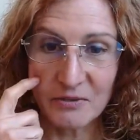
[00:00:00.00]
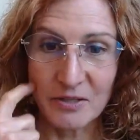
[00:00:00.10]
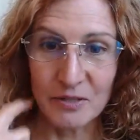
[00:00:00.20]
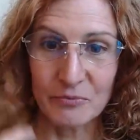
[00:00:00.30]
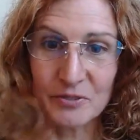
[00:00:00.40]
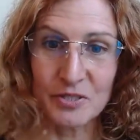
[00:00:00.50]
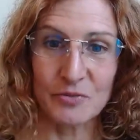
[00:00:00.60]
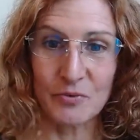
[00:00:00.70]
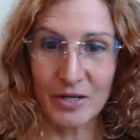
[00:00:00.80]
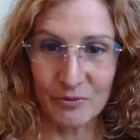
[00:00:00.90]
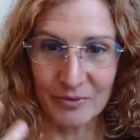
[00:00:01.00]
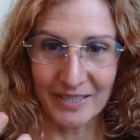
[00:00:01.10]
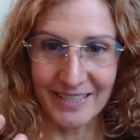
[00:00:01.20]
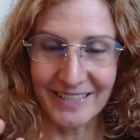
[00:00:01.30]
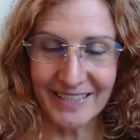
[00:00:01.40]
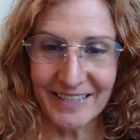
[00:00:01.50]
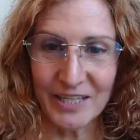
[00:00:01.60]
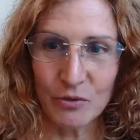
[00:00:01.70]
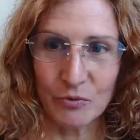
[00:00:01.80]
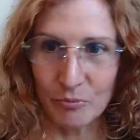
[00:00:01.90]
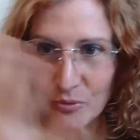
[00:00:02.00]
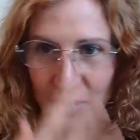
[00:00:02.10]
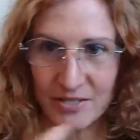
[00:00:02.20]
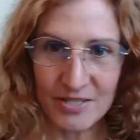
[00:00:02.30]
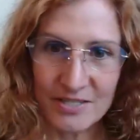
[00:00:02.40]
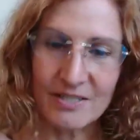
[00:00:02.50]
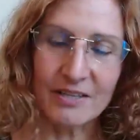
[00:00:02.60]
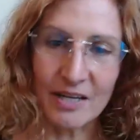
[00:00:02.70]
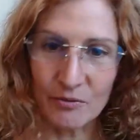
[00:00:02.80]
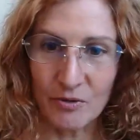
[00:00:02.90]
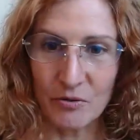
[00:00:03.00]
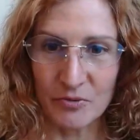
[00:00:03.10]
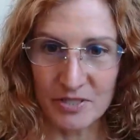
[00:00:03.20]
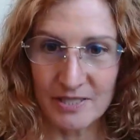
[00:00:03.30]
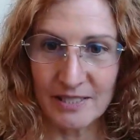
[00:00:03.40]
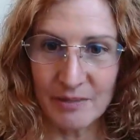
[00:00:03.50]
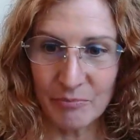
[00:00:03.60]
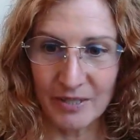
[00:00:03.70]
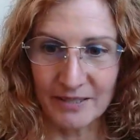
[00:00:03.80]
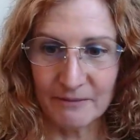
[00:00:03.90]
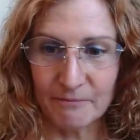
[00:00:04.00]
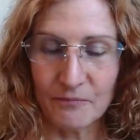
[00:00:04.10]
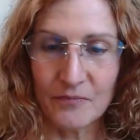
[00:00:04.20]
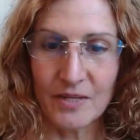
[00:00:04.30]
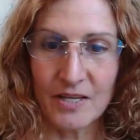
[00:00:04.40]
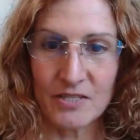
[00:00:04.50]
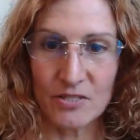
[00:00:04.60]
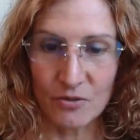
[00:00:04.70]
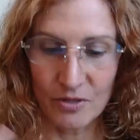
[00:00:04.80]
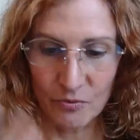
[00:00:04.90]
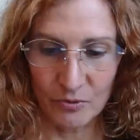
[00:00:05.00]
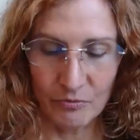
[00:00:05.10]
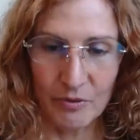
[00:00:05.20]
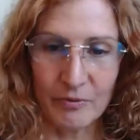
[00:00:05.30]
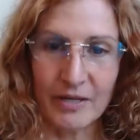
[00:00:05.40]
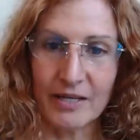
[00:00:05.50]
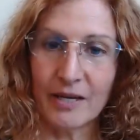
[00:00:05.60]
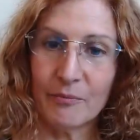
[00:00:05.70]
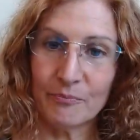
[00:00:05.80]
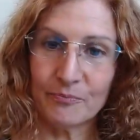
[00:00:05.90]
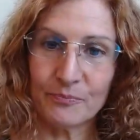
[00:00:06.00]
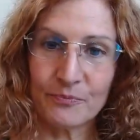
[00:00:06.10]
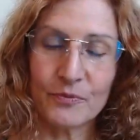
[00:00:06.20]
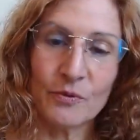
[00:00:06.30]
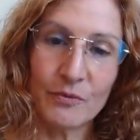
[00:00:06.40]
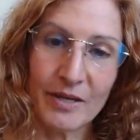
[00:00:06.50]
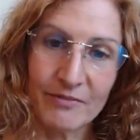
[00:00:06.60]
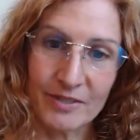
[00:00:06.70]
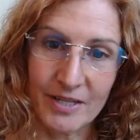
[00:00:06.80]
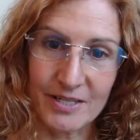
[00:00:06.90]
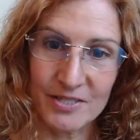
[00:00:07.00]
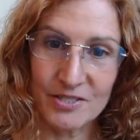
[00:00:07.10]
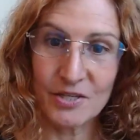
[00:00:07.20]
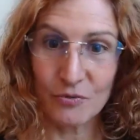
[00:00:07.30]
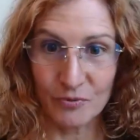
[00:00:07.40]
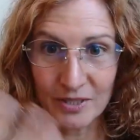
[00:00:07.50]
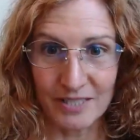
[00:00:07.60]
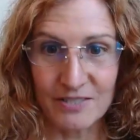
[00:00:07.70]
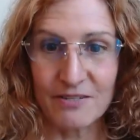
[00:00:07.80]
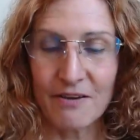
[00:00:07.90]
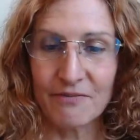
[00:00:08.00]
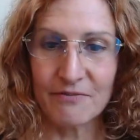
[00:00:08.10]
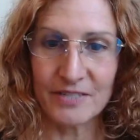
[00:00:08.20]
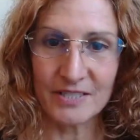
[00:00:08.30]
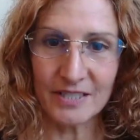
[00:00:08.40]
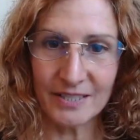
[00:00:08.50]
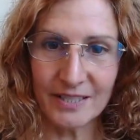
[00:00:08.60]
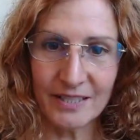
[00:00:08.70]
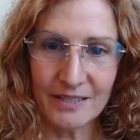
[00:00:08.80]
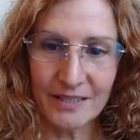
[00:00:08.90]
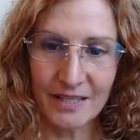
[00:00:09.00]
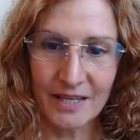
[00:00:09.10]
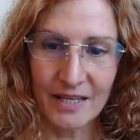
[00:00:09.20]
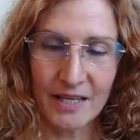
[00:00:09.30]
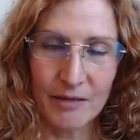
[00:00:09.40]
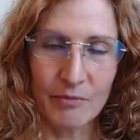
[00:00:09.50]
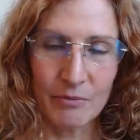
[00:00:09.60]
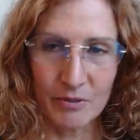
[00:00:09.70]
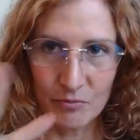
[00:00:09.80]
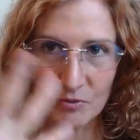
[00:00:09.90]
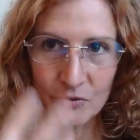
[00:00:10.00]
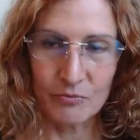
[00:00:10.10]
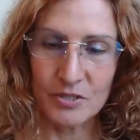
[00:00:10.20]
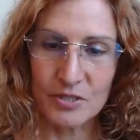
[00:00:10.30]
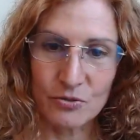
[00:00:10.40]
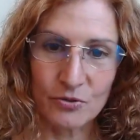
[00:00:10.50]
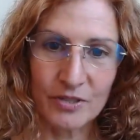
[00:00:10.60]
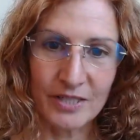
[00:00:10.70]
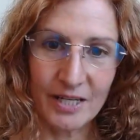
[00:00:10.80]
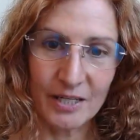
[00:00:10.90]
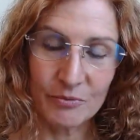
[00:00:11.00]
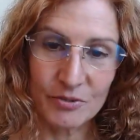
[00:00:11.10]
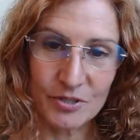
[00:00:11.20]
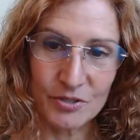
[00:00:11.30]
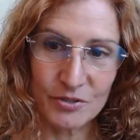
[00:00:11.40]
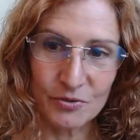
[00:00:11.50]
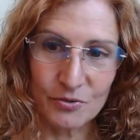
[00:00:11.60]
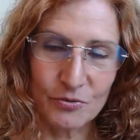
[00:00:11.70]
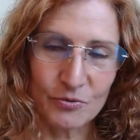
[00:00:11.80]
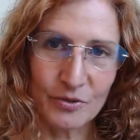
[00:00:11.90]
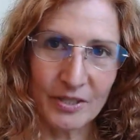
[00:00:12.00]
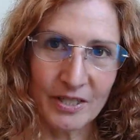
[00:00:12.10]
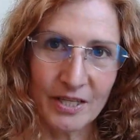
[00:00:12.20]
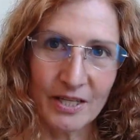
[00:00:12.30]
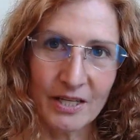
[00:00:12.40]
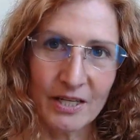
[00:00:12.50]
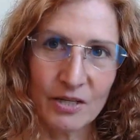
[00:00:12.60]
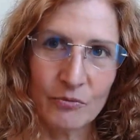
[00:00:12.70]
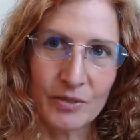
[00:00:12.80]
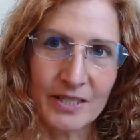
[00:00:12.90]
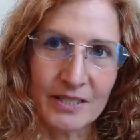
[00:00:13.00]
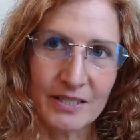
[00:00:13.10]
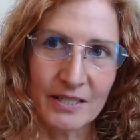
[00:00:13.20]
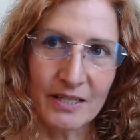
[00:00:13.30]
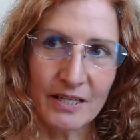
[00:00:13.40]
right? Which is why we process a lot while we're sleeping, so that when we wake up, we have a nice release physically. Maybe we're restored and able to do, we can